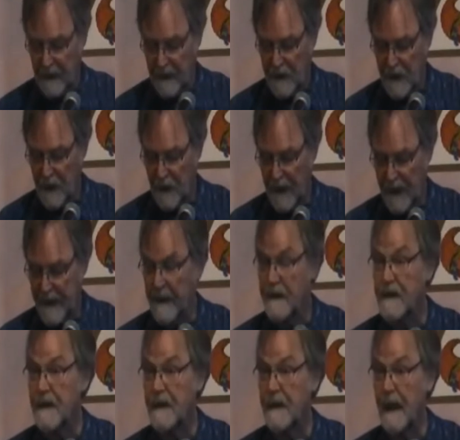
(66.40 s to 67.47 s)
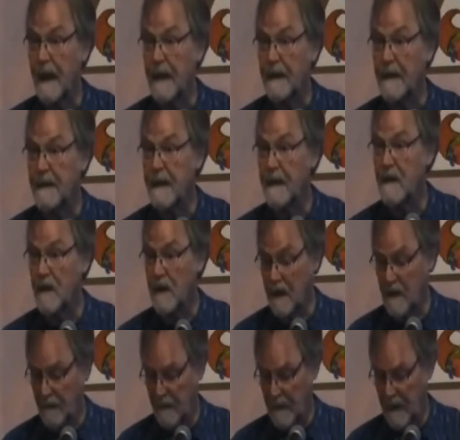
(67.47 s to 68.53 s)
She created a
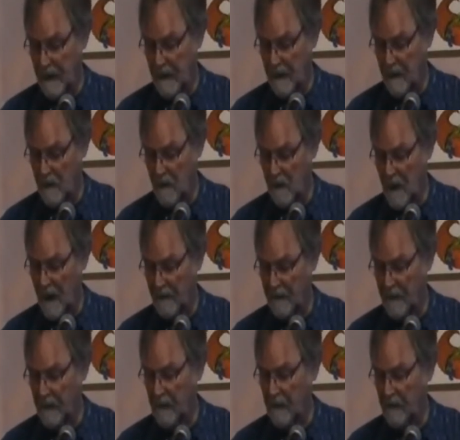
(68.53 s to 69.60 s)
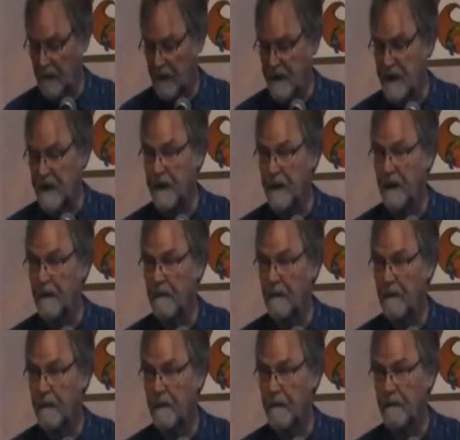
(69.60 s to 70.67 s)
center in Rockville, Virginia
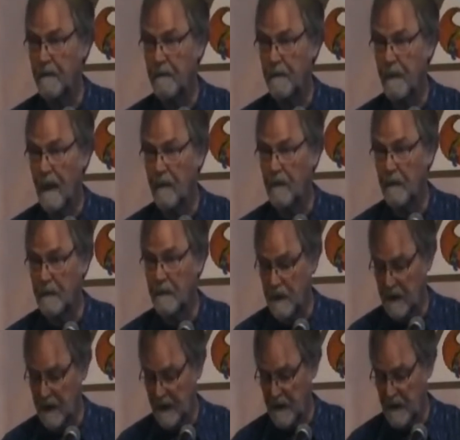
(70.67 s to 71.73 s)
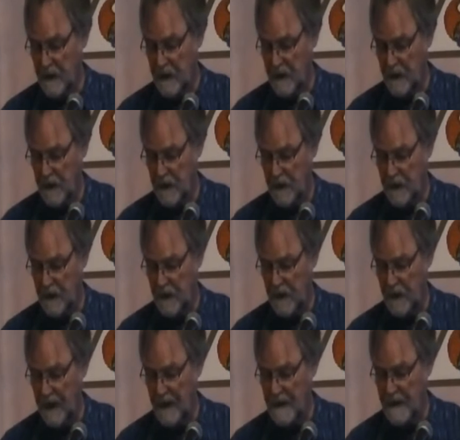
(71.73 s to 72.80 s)
from 2002 to
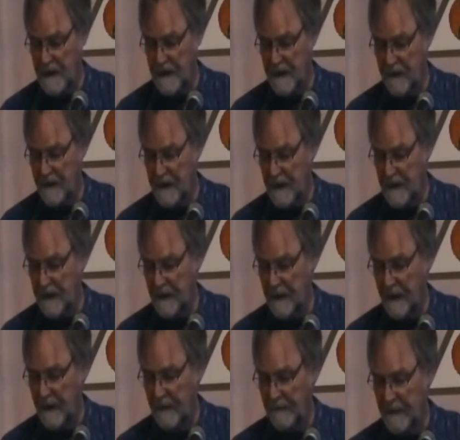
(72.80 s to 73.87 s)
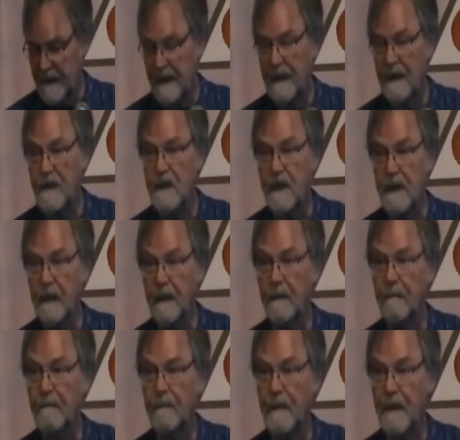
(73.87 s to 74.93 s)
2017,
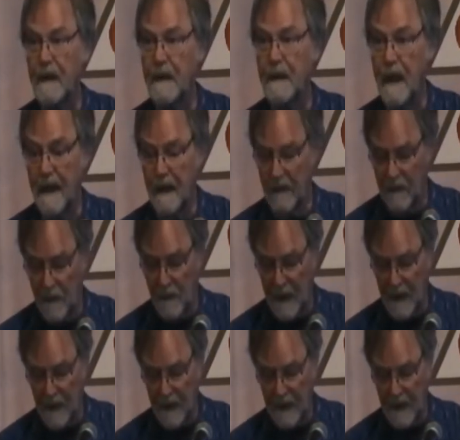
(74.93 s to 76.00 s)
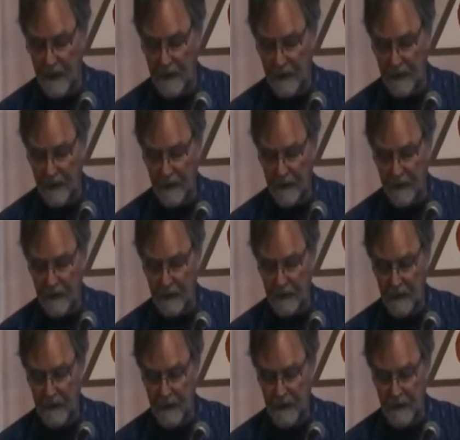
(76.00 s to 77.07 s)
teaching Native American
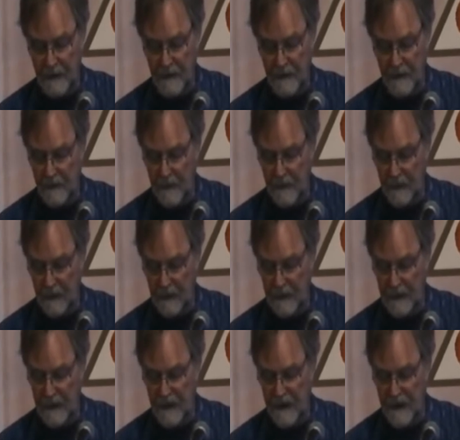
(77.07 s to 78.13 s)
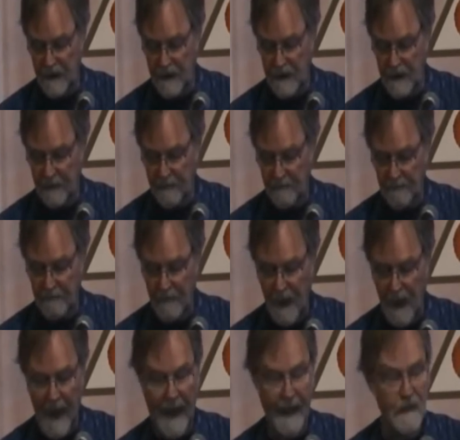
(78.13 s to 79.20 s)
ex- uh, teachings
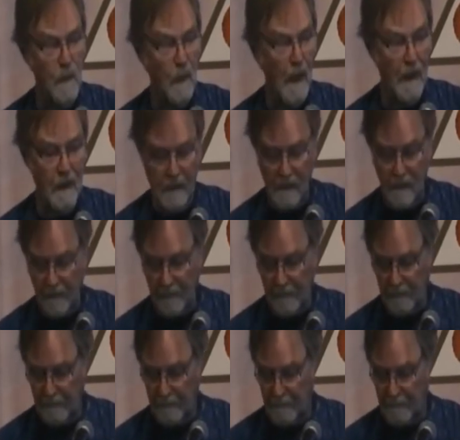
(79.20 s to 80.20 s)
as well